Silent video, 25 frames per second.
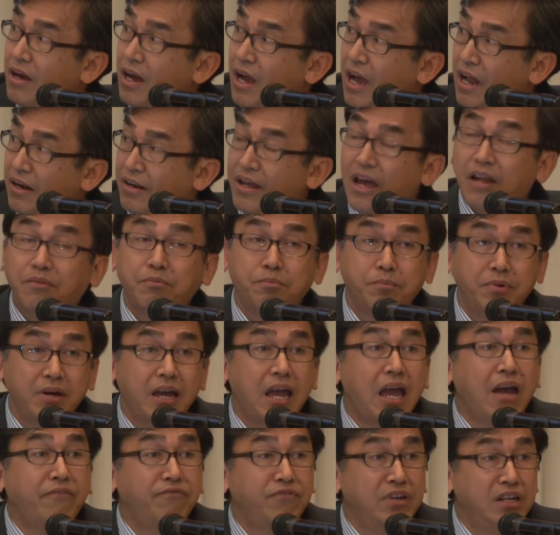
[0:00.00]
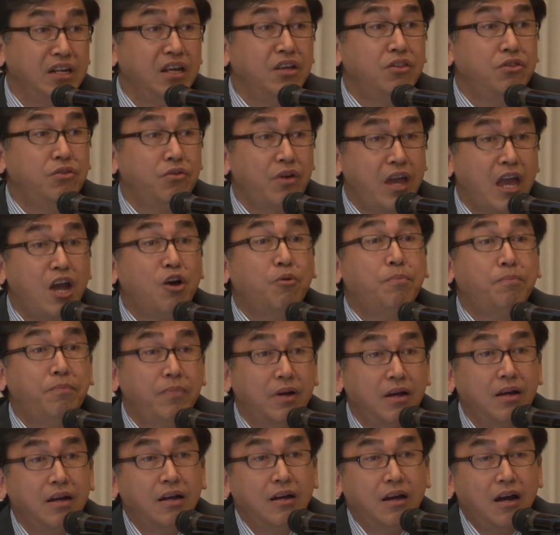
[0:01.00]
And that perhaps we need to help
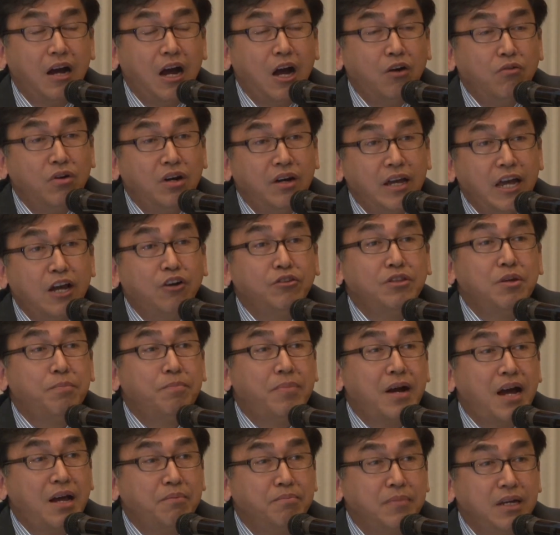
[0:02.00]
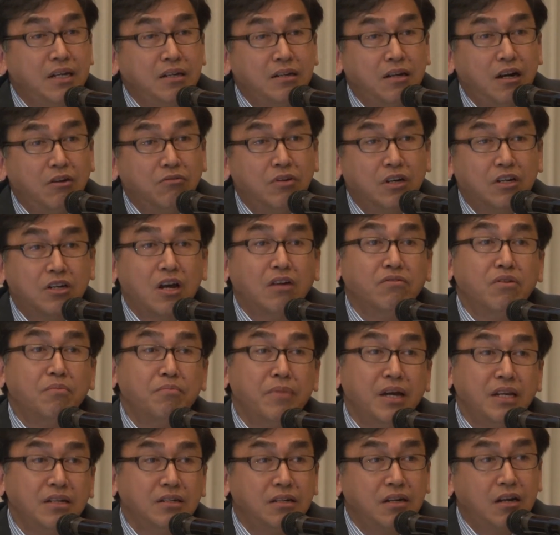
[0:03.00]
our health department, our
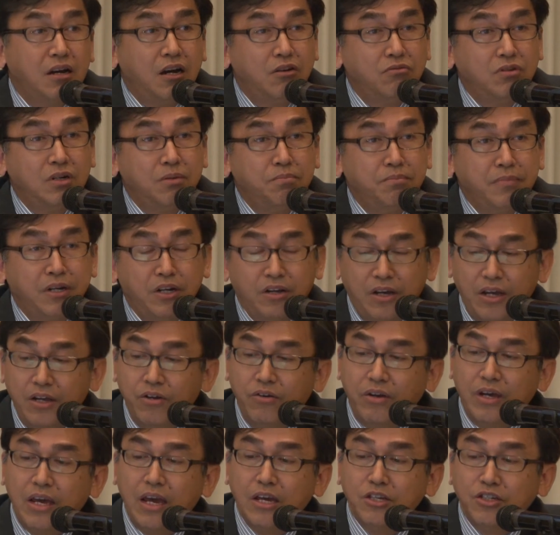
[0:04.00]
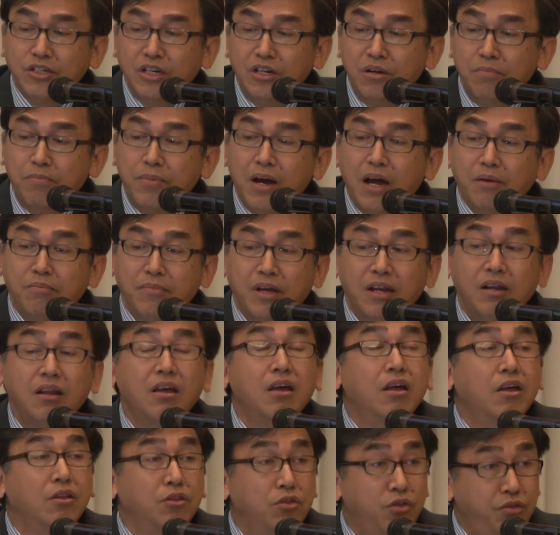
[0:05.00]
government, our education department
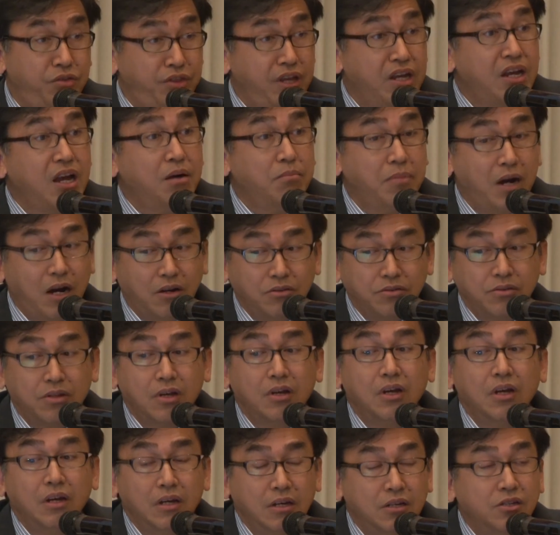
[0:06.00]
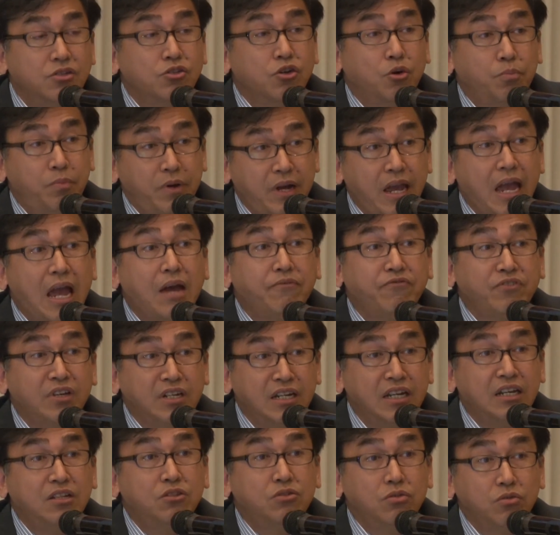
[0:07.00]
to think about. So perhaps we
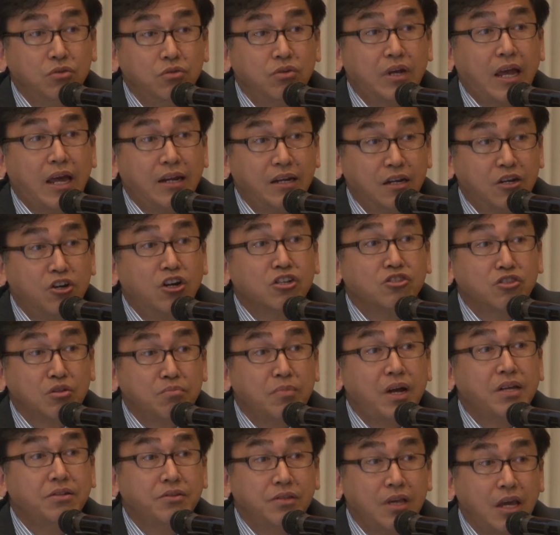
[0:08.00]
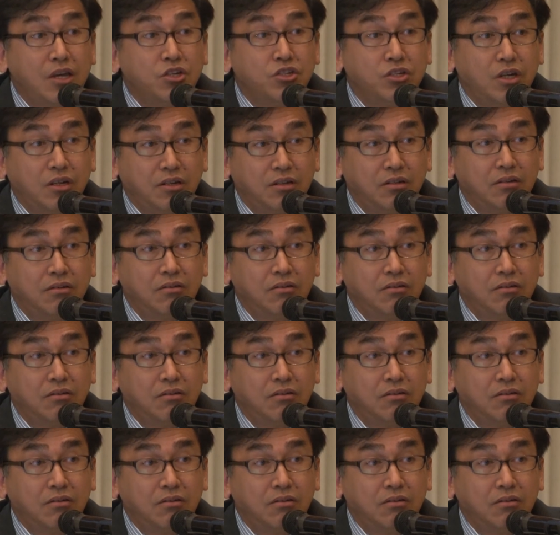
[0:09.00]
need to look at the customization.